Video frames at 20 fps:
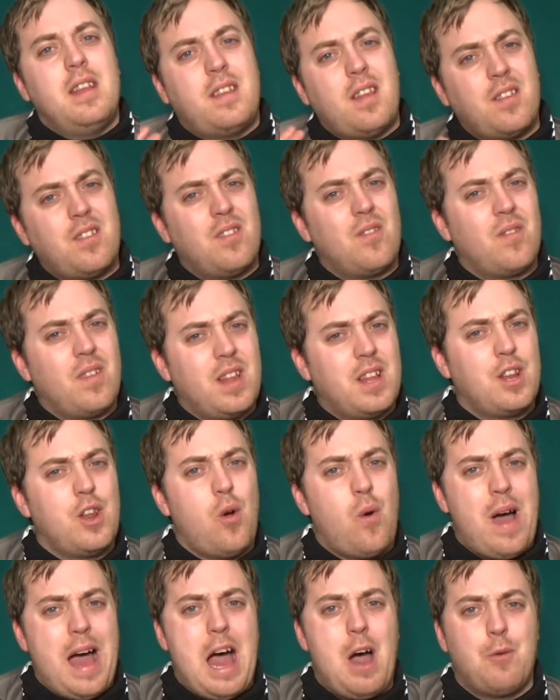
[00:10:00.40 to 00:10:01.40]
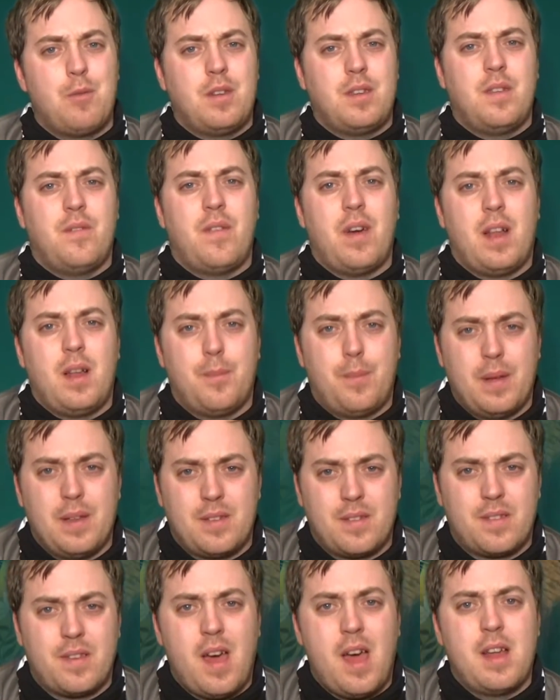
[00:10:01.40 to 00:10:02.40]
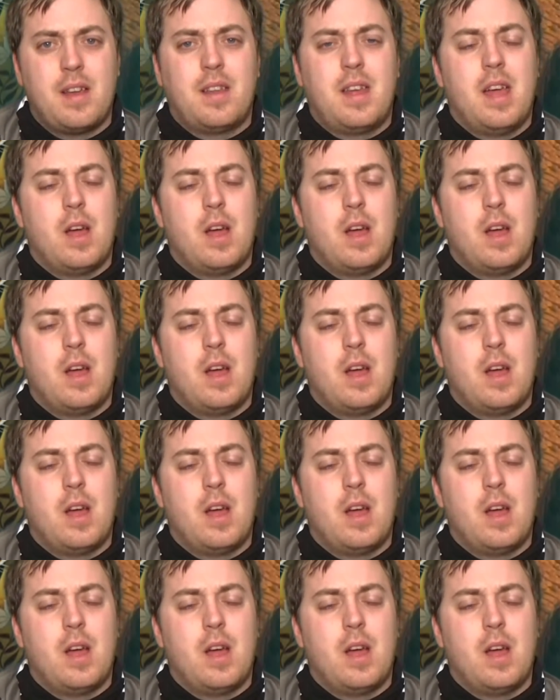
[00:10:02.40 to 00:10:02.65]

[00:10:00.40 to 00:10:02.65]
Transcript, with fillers: it doesn't really know how to develop its side